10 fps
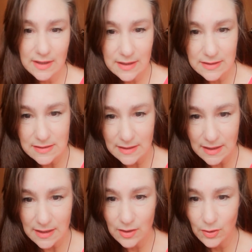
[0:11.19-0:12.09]
id and
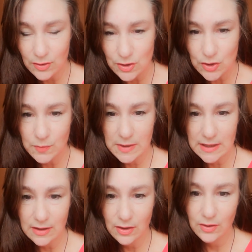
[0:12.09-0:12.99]
the ego and the
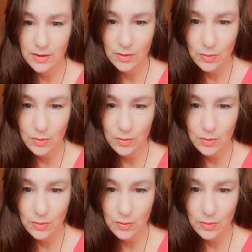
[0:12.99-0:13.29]
superego and